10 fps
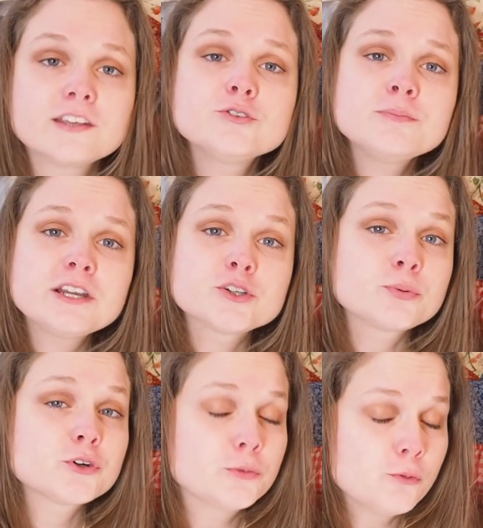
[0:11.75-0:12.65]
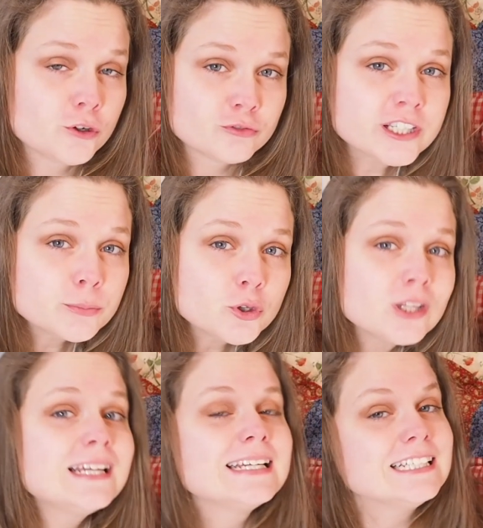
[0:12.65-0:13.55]
you can make your book more
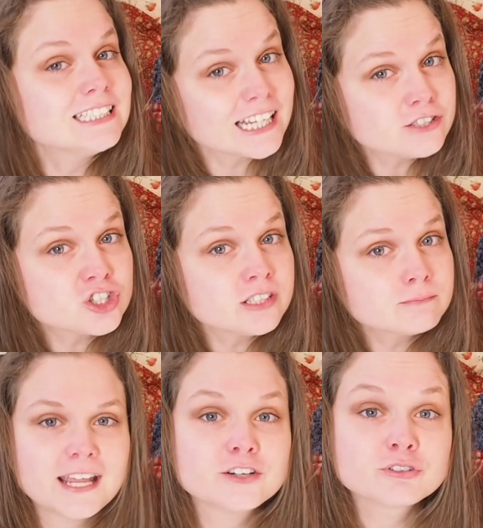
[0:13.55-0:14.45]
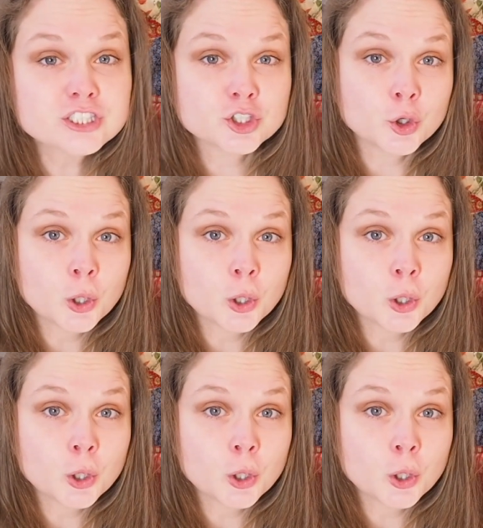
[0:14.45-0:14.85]
readable, engaging, and original.